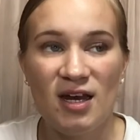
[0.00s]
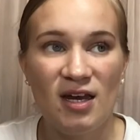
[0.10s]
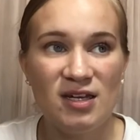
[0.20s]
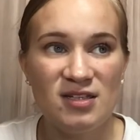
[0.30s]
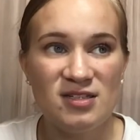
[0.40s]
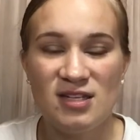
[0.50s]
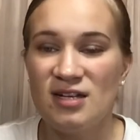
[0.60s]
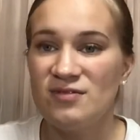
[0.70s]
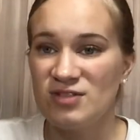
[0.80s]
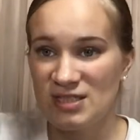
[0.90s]
instead
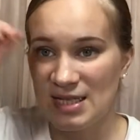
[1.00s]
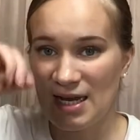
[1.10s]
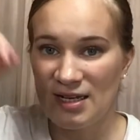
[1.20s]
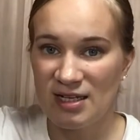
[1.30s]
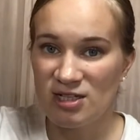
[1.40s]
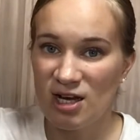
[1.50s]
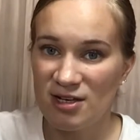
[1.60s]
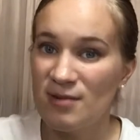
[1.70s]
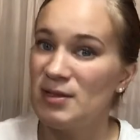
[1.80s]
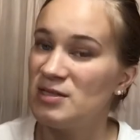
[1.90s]
of signing
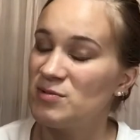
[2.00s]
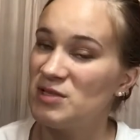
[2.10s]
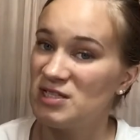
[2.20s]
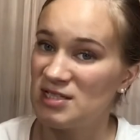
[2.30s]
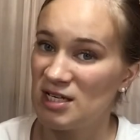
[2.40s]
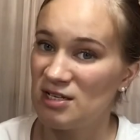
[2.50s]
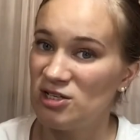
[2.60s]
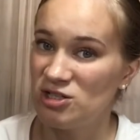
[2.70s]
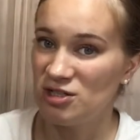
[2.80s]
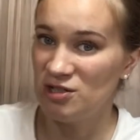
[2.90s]
documents with a
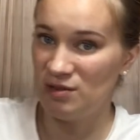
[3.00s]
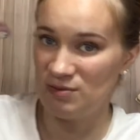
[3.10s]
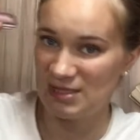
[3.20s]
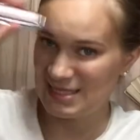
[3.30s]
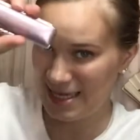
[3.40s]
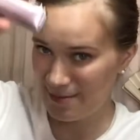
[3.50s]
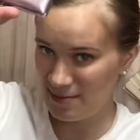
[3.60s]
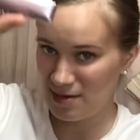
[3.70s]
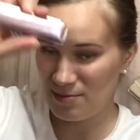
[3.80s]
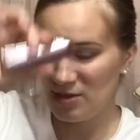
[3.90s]
signature, you stamp
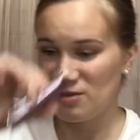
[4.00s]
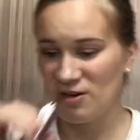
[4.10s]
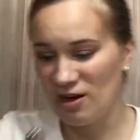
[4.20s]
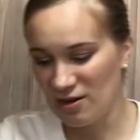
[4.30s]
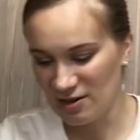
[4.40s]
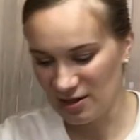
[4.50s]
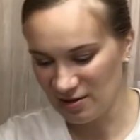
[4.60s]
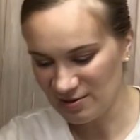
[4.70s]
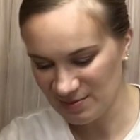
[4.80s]
them with your hanko.